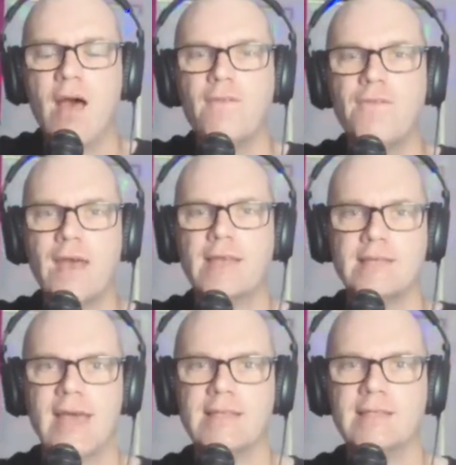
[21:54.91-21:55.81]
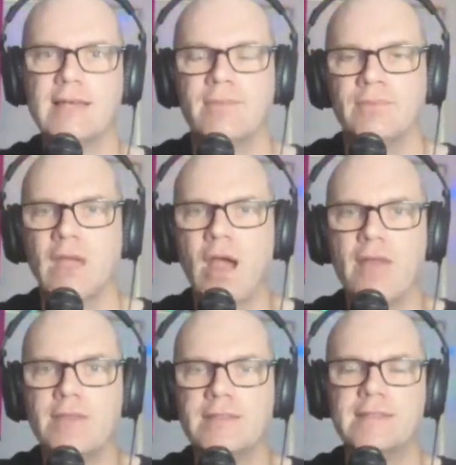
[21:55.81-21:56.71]
Fantastic. All
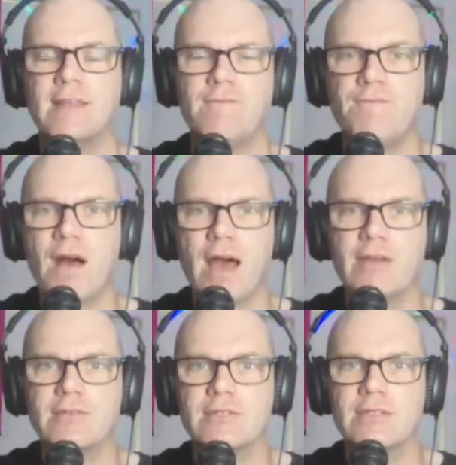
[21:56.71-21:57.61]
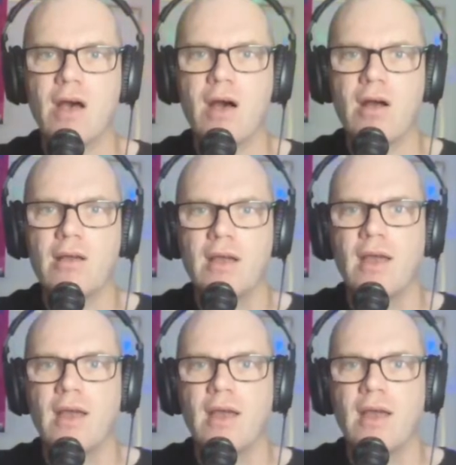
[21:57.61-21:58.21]
right, this is the final song.